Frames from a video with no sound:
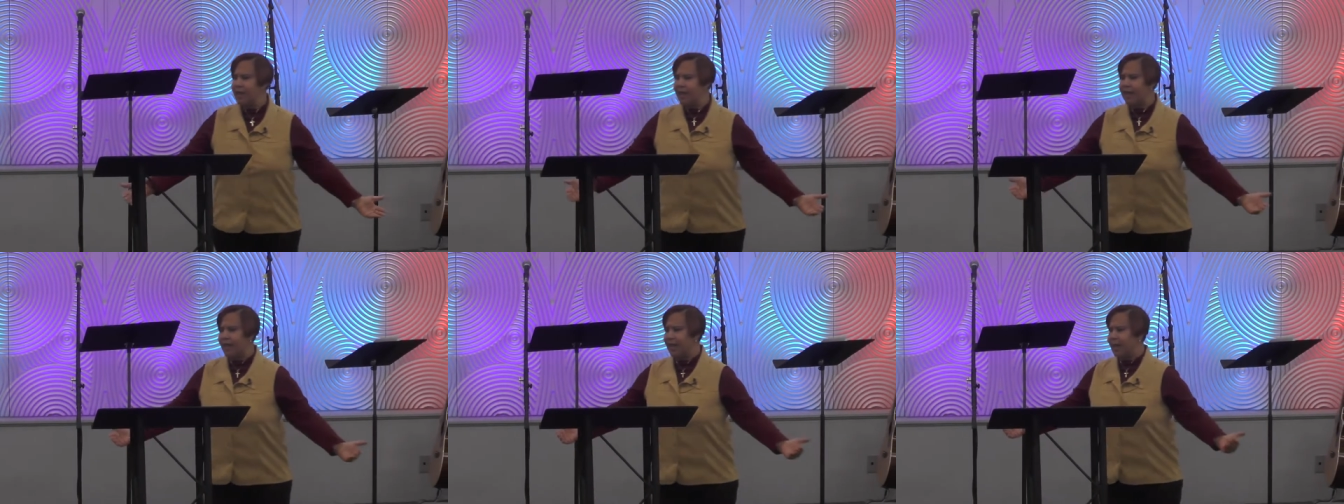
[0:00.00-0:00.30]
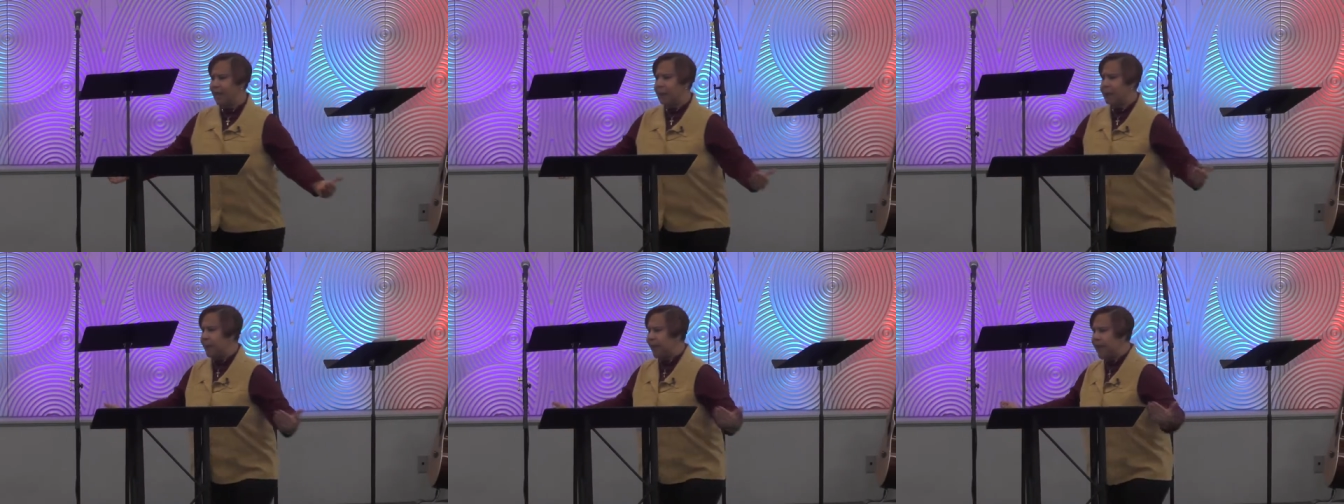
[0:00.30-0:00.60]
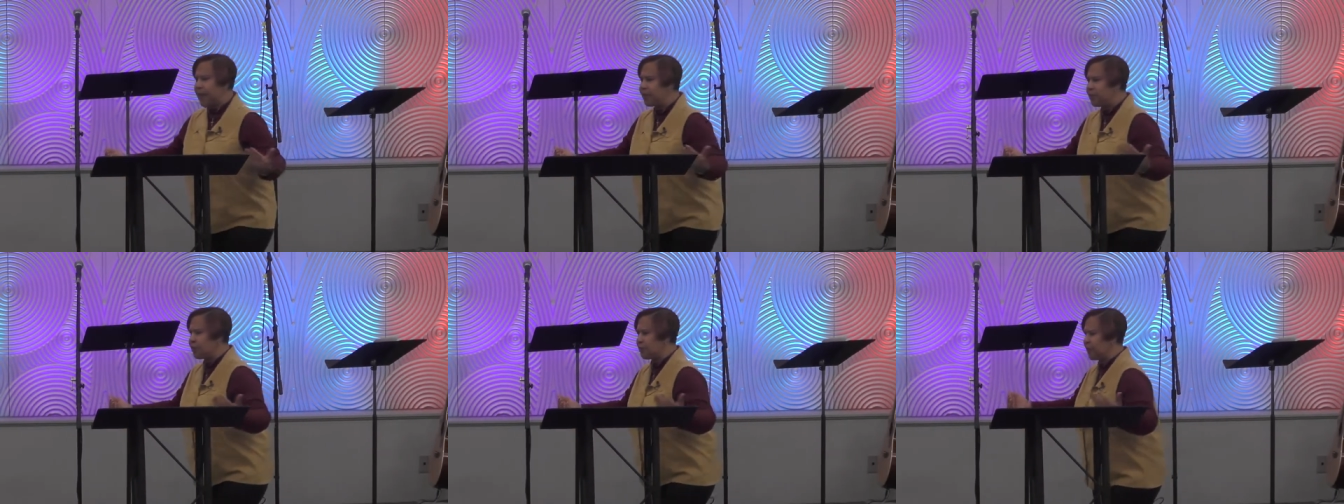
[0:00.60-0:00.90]
a, a
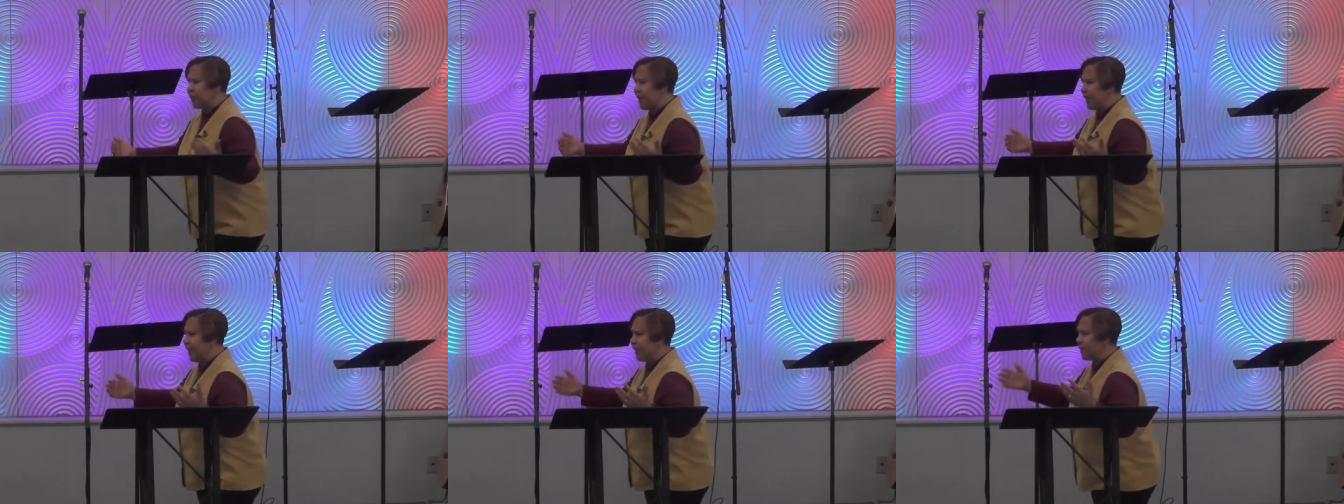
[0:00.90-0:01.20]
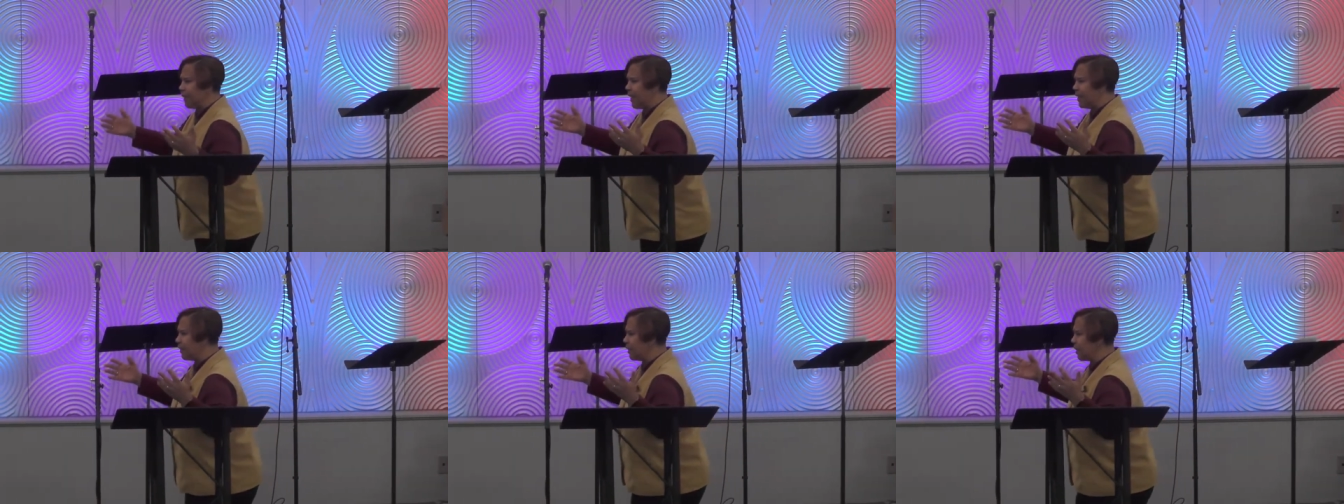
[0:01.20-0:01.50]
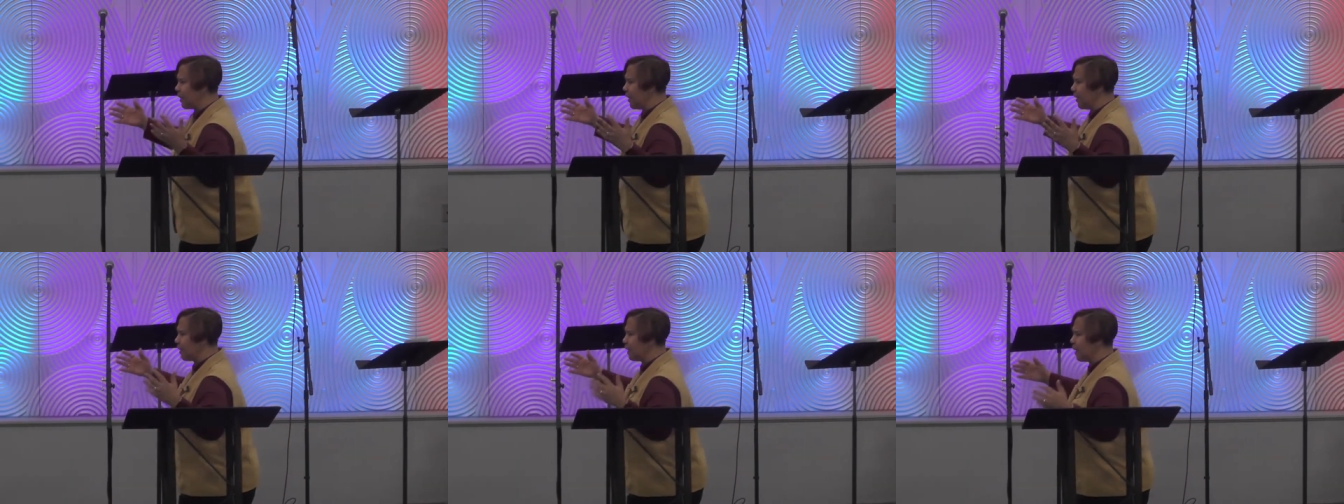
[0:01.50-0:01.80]
pantry and, and
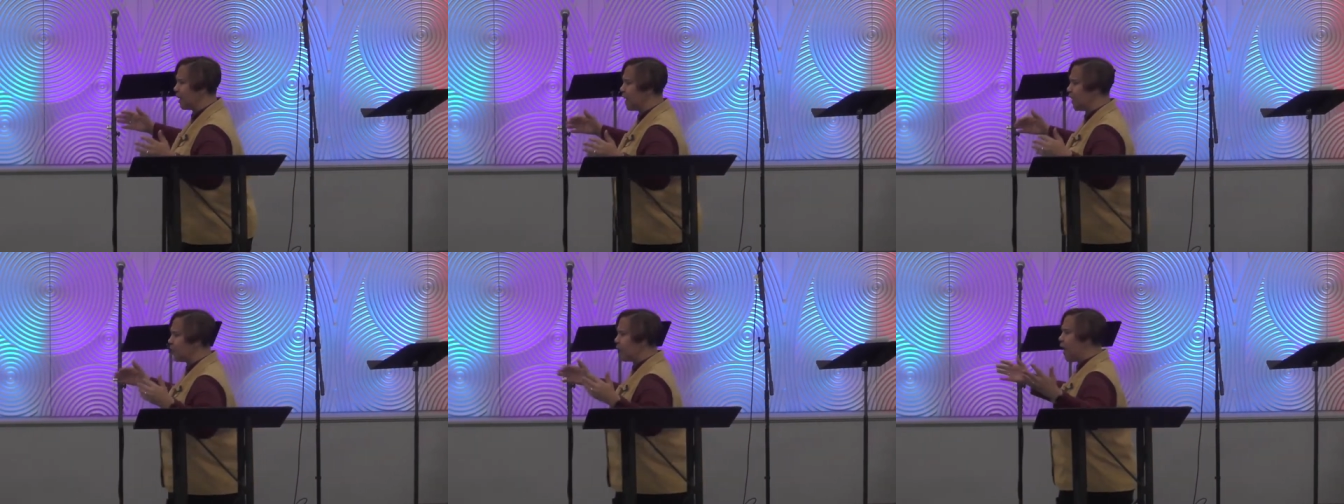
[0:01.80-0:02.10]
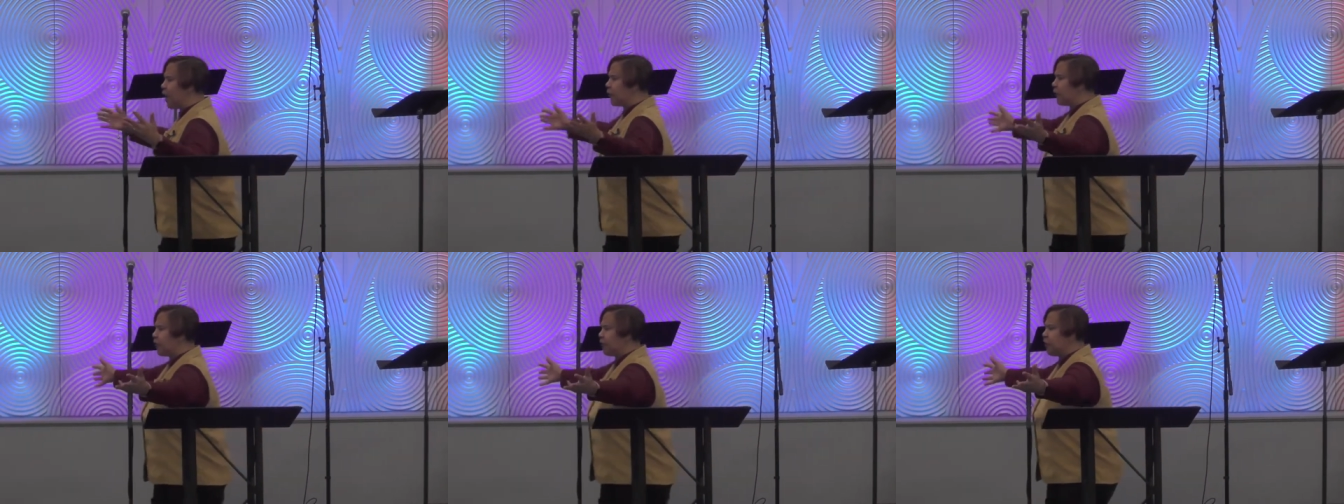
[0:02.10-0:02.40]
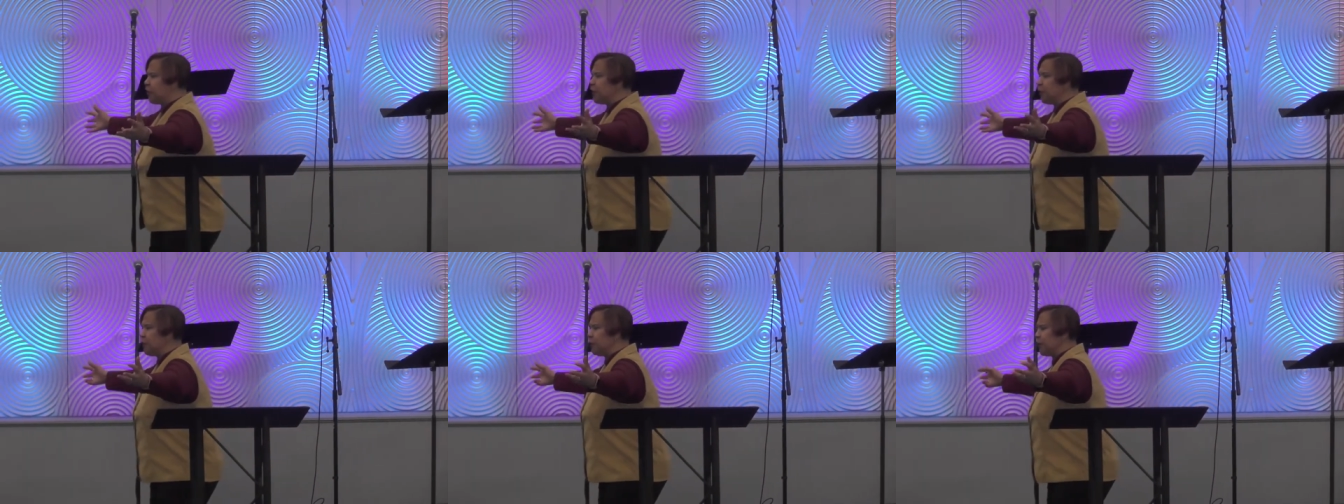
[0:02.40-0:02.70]
to, to give out
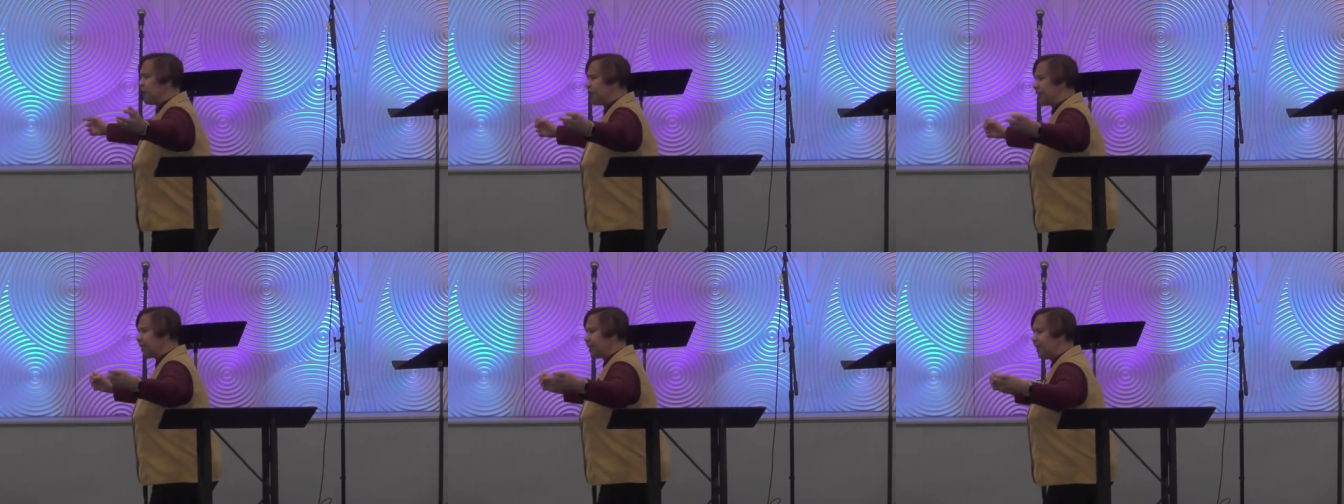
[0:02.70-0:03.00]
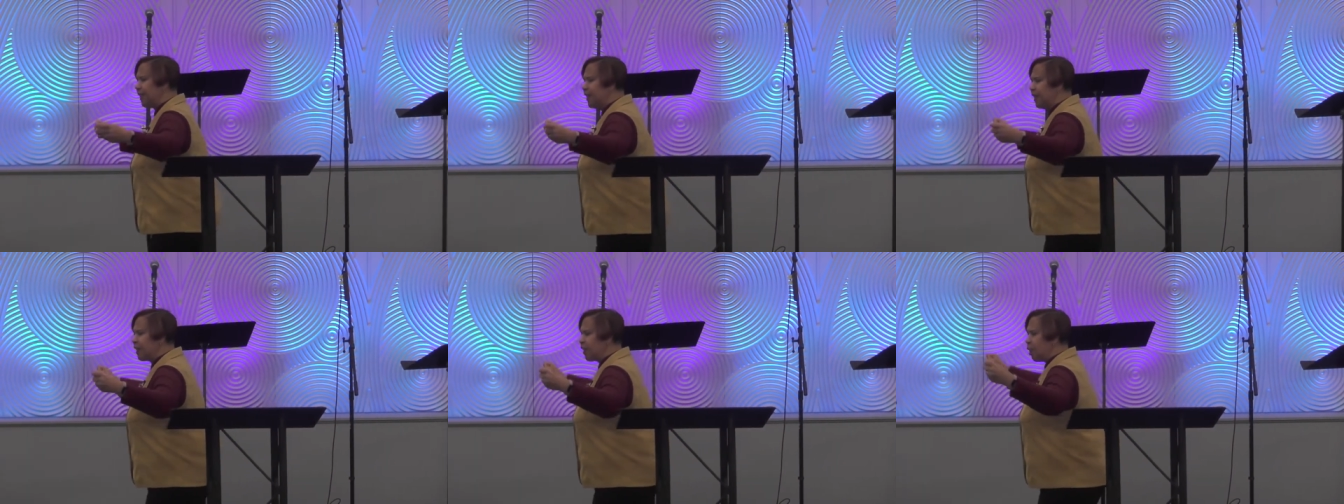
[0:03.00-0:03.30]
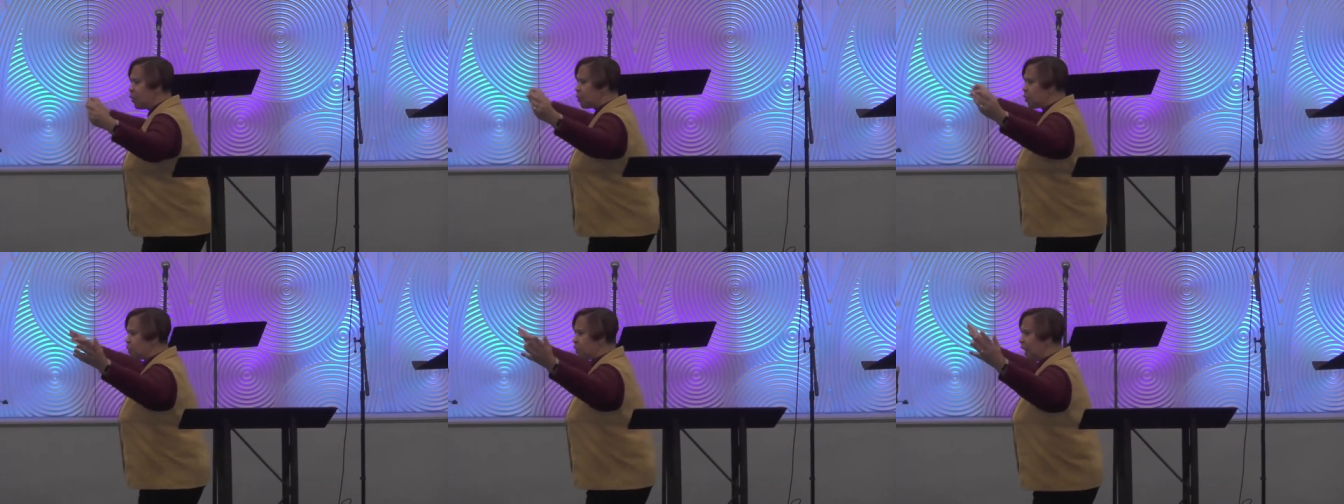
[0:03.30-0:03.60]
food and to
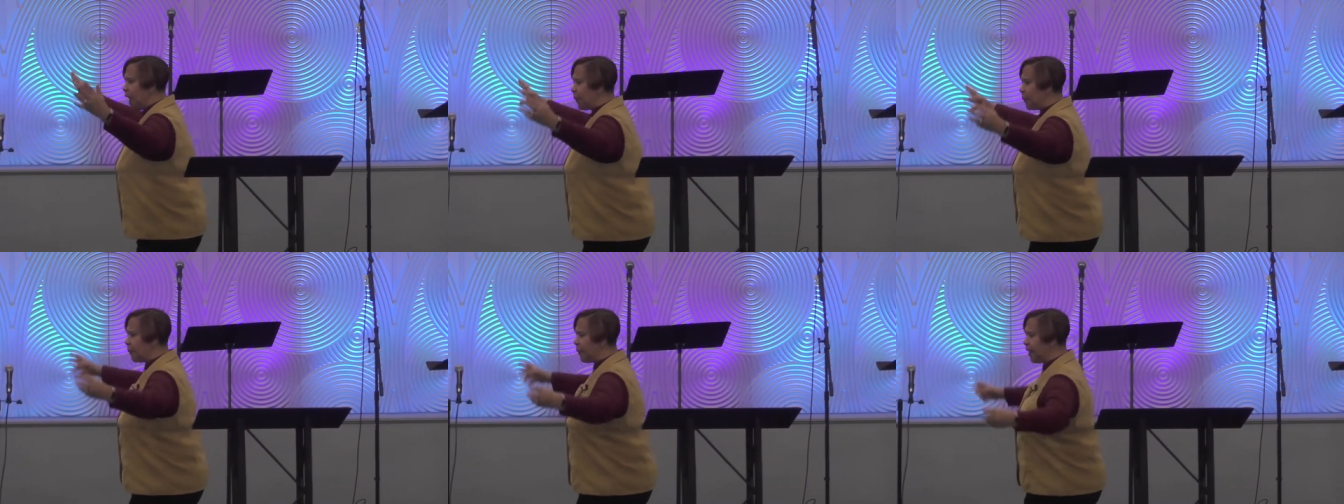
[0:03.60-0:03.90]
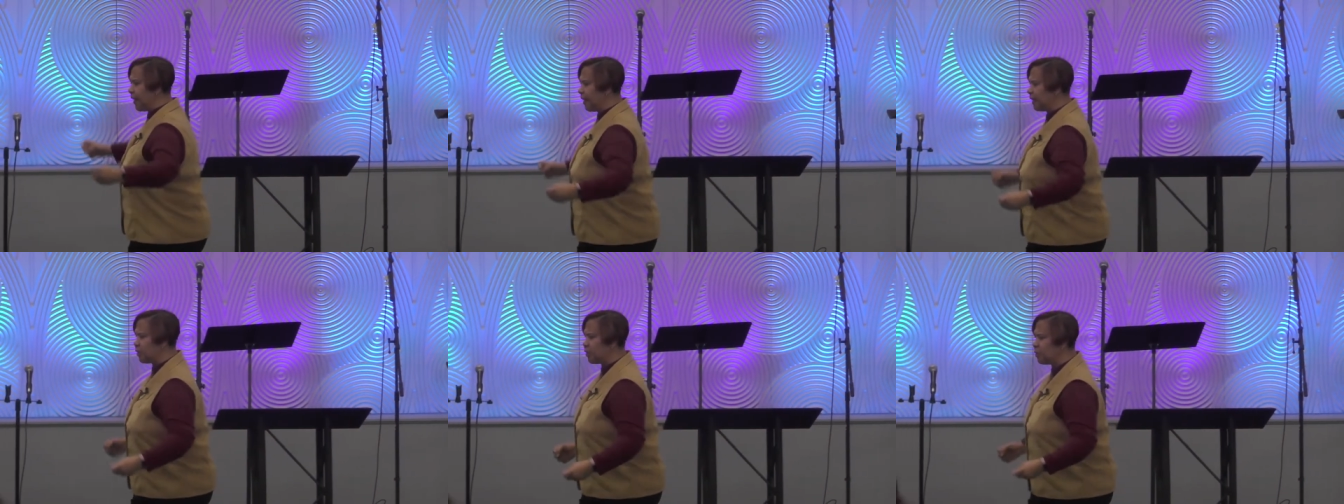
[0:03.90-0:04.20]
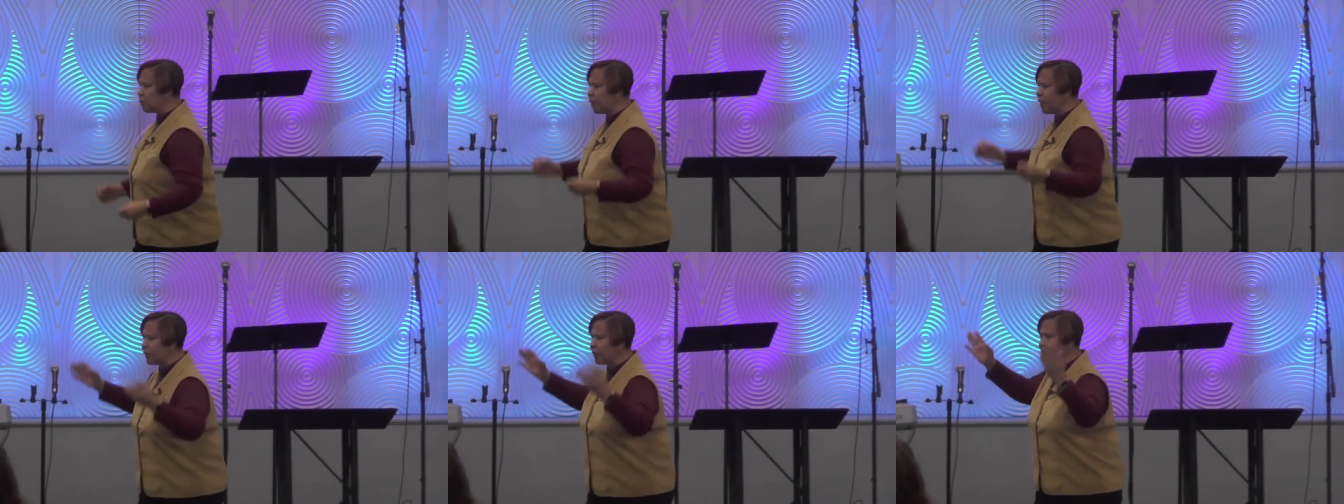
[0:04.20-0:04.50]
go shopping and
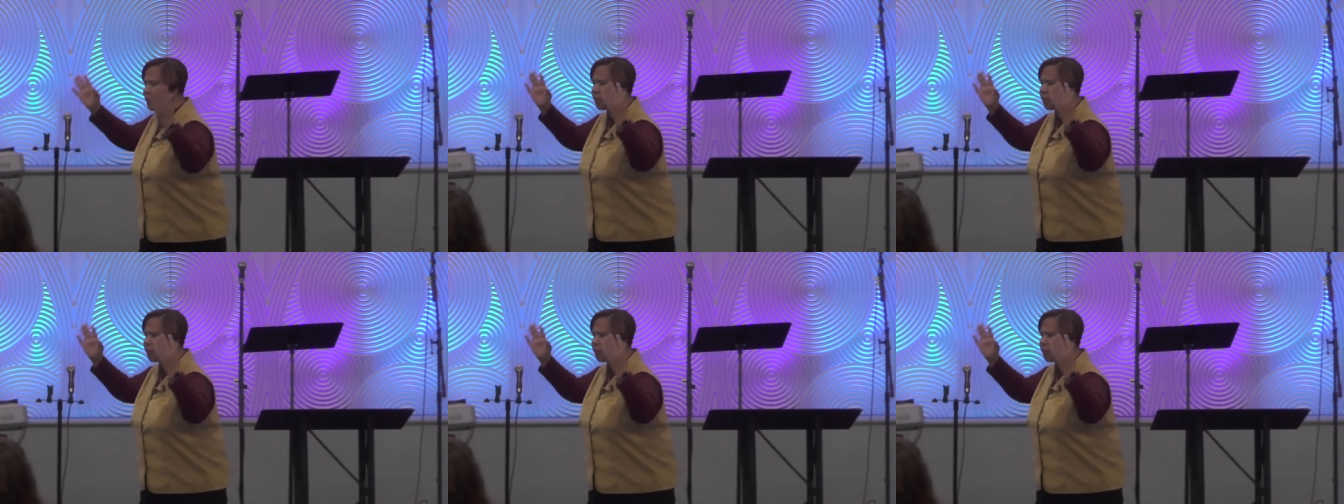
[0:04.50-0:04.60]
do all